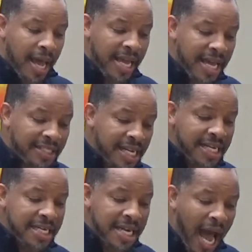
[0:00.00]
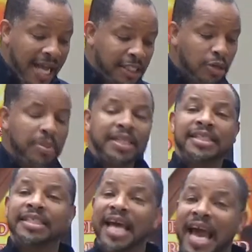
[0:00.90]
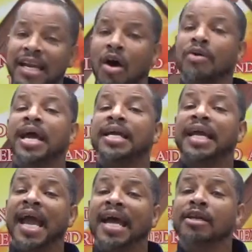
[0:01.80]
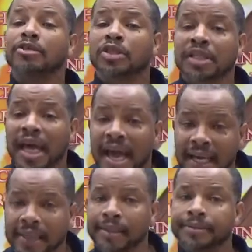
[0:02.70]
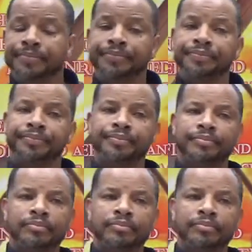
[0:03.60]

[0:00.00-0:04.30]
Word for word: Is it not to be set on a candlestick? Mm.